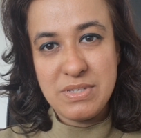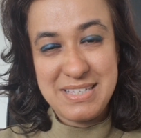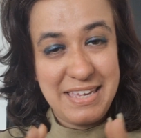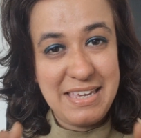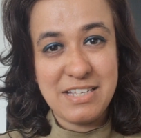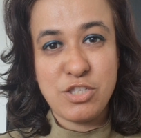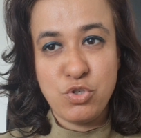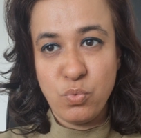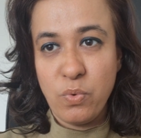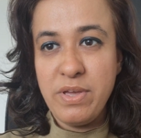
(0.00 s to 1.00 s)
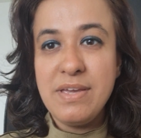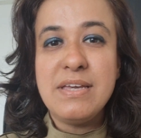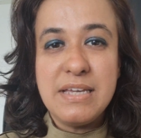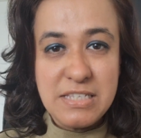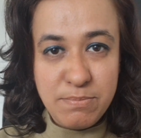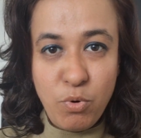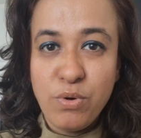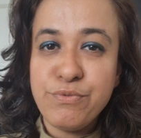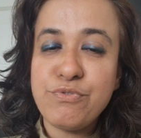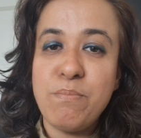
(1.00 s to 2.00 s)
say yes to is
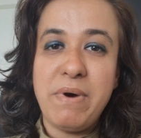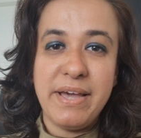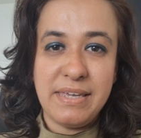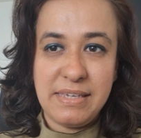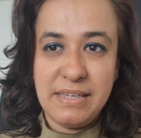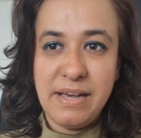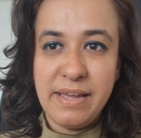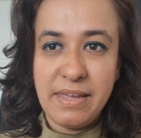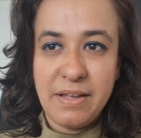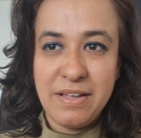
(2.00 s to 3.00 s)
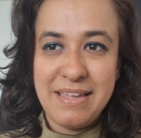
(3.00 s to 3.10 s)
born from my ikigai.